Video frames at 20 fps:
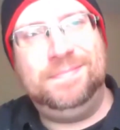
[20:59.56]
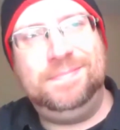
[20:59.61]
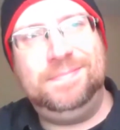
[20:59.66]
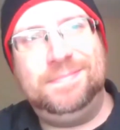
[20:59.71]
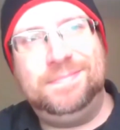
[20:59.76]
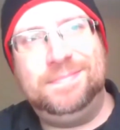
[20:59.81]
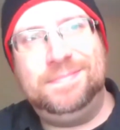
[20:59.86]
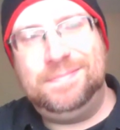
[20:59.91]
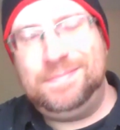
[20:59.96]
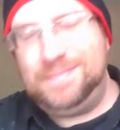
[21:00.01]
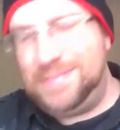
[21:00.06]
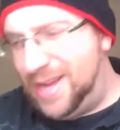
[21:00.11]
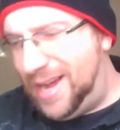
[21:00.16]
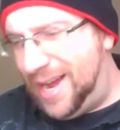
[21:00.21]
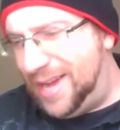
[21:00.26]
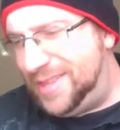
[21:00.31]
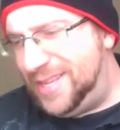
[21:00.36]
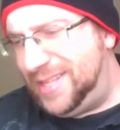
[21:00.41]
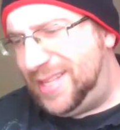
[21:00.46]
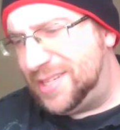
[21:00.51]
mm-hmm.
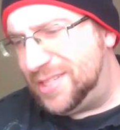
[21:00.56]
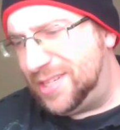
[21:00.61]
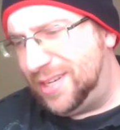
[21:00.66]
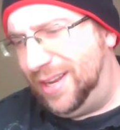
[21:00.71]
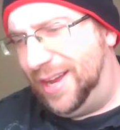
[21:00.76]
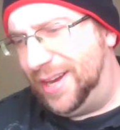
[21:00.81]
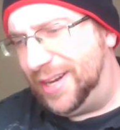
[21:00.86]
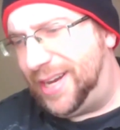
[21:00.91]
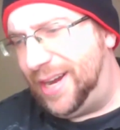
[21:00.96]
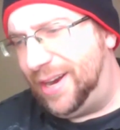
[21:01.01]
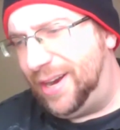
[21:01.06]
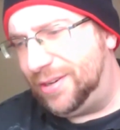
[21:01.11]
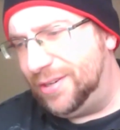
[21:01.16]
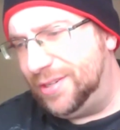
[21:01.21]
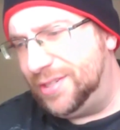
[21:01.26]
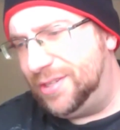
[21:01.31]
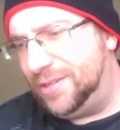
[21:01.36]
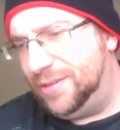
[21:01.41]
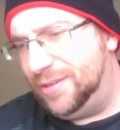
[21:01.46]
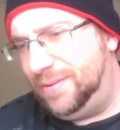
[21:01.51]
I think that's a lot of
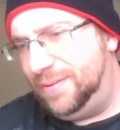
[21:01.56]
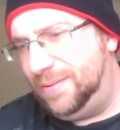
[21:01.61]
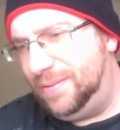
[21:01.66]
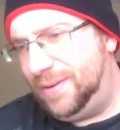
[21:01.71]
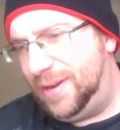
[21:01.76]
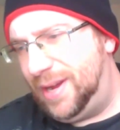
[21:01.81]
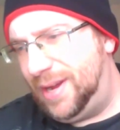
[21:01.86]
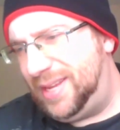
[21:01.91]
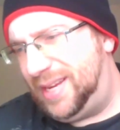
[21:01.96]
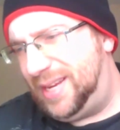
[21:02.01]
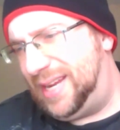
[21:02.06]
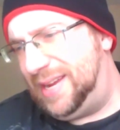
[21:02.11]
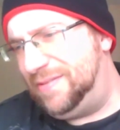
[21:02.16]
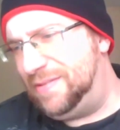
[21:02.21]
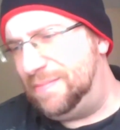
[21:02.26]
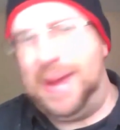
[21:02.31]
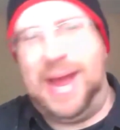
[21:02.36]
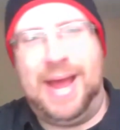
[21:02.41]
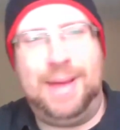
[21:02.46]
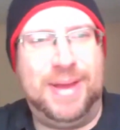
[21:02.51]
characters too. I think yeah.
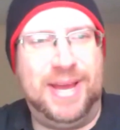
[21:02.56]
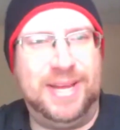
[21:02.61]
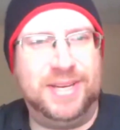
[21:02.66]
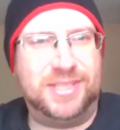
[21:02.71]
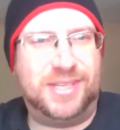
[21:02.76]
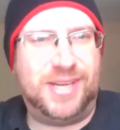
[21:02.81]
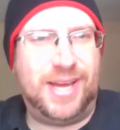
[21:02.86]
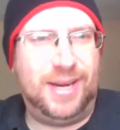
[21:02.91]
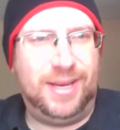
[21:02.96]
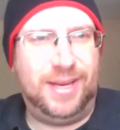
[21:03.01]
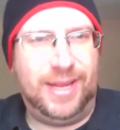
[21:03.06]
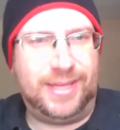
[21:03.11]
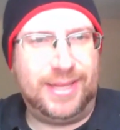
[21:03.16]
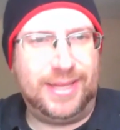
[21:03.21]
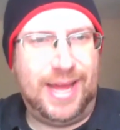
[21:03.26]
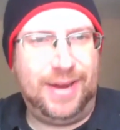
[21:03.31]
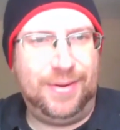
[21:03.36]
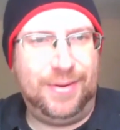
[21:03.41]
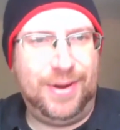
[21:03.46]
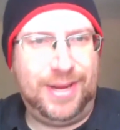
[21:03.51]
even Batman's kind of like
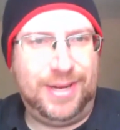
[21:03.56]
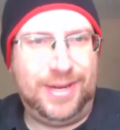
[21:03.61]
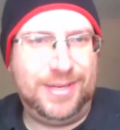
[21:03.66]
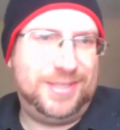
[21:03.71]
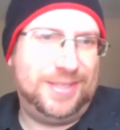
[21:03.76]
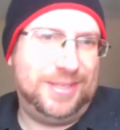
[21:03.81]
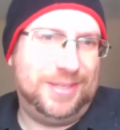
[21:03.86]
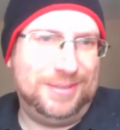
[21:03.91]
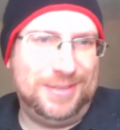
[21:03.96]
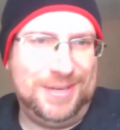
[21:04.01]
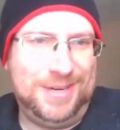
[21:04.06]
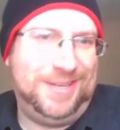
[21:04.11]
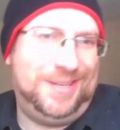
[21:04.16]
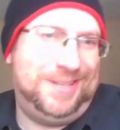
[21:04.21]
that, right? So